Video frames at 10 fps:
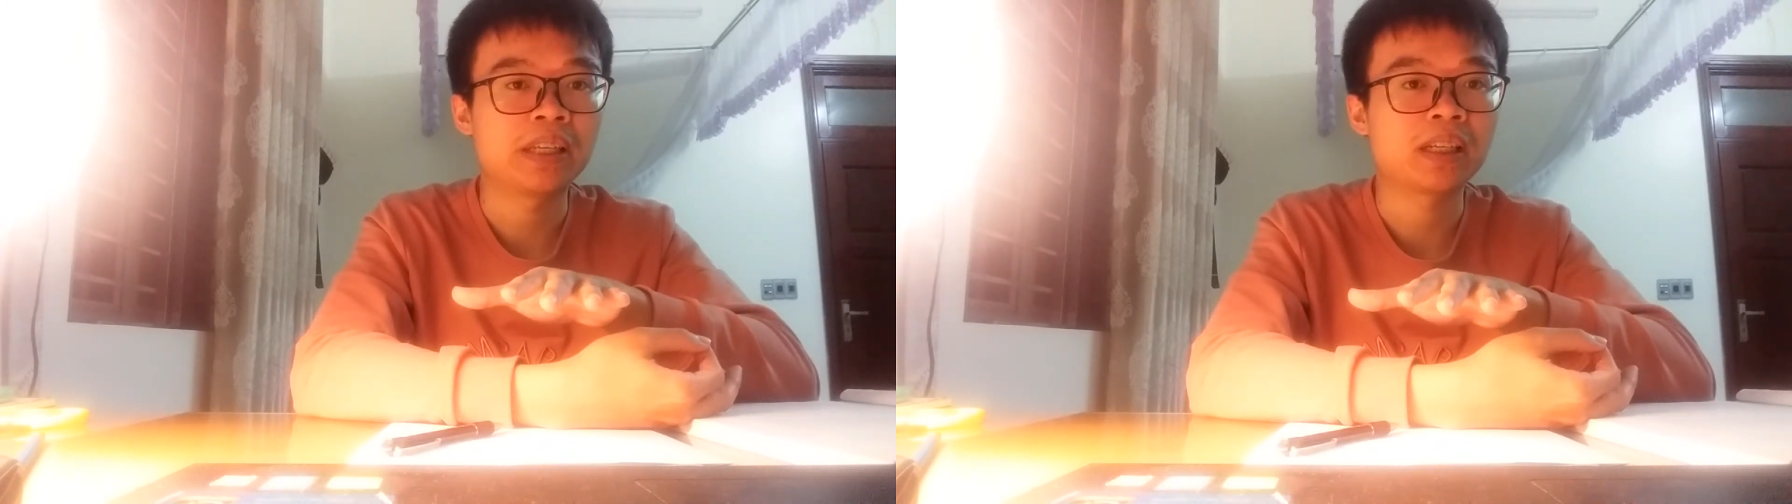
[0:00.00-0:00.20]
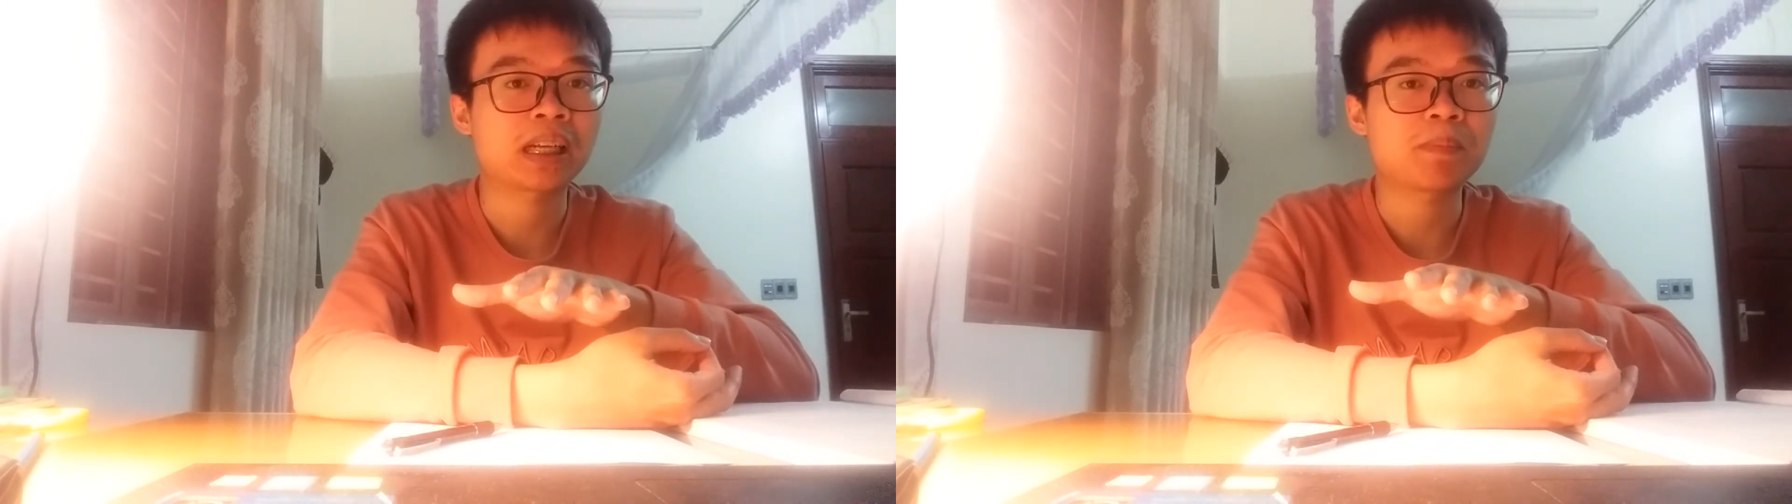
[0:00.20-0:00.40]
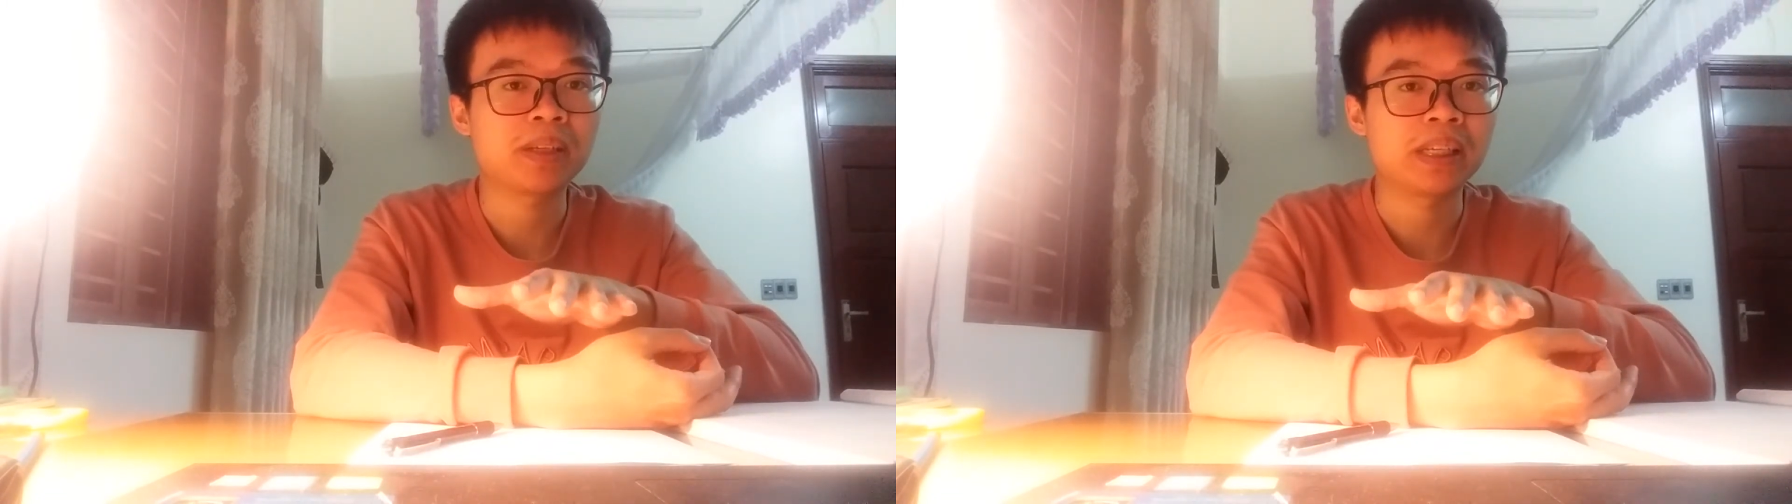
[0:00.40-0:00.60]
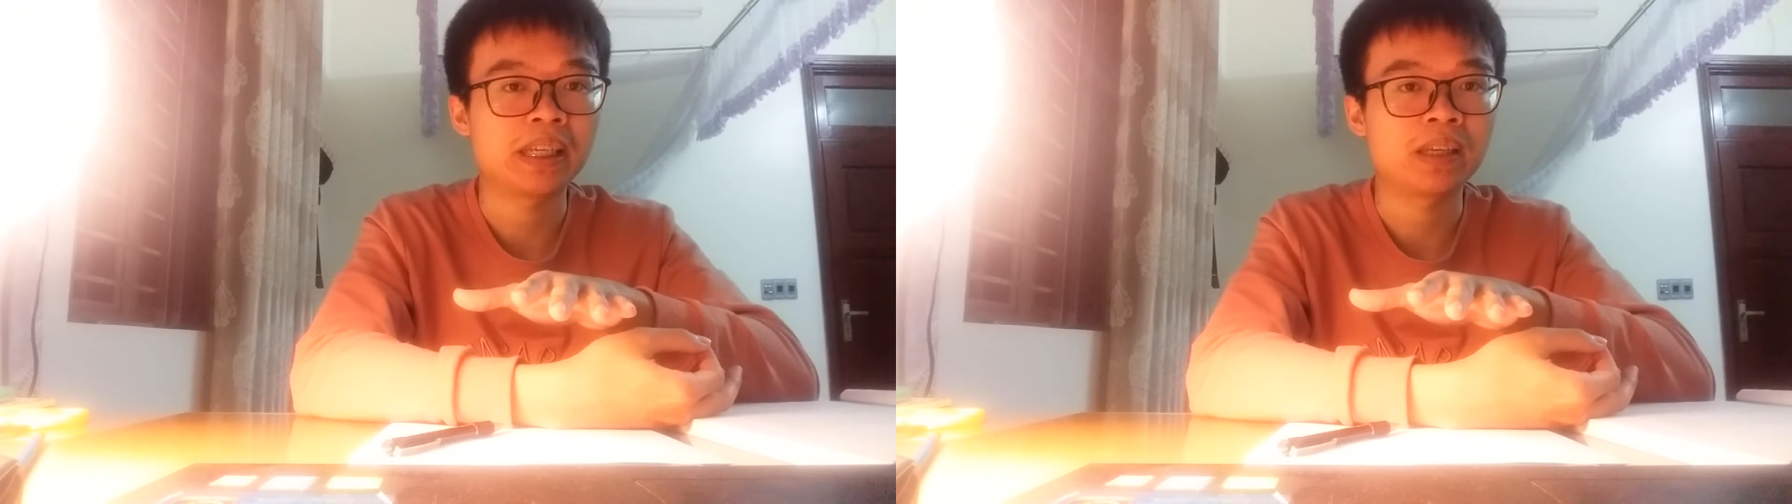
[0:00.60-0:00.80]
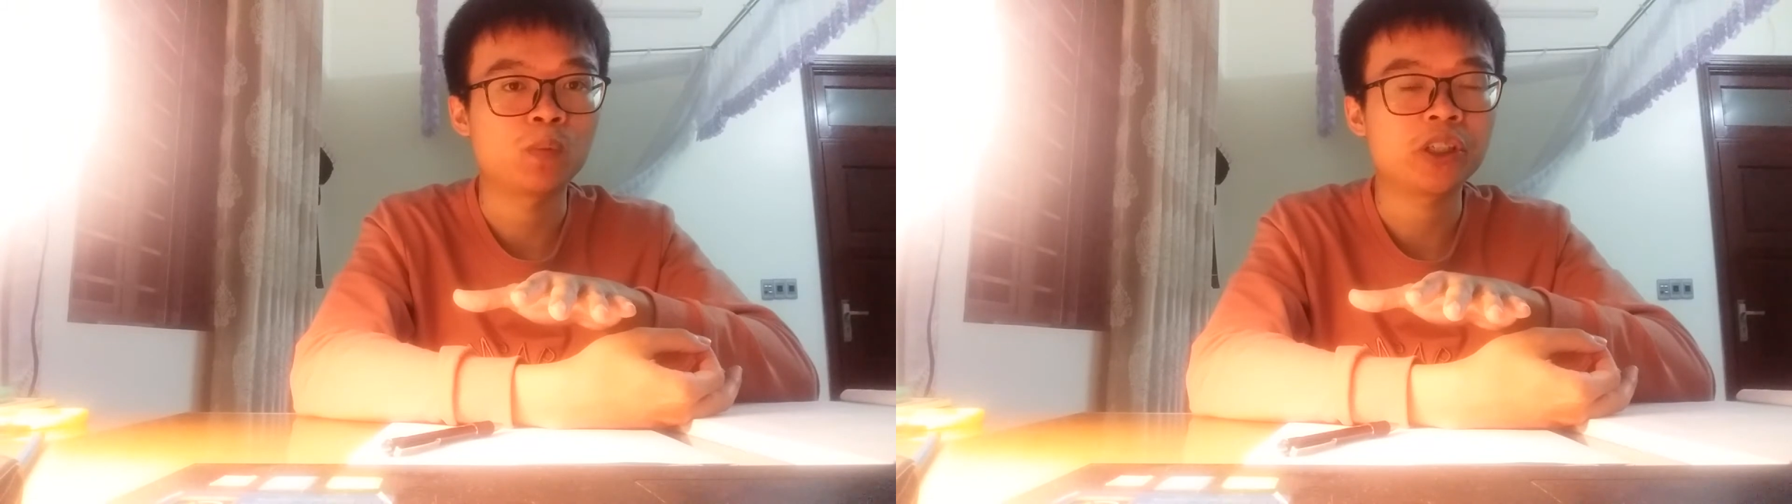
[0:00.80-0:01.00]
in a
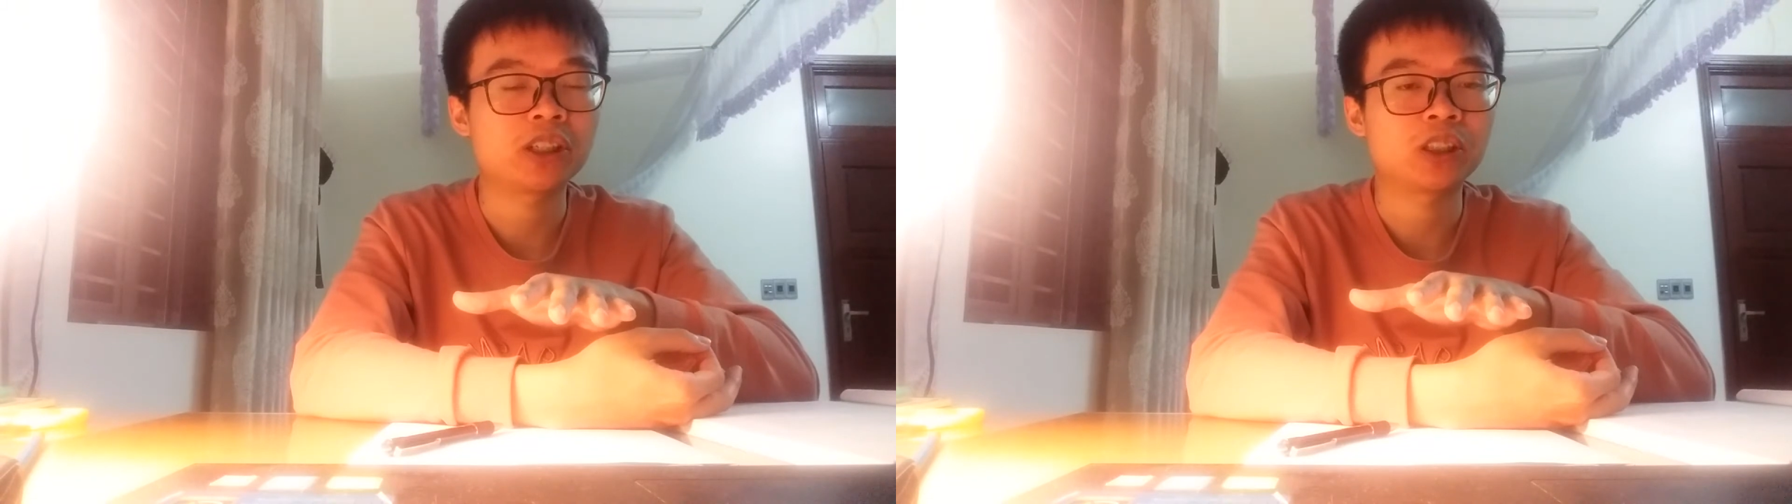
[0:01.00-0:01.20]
company which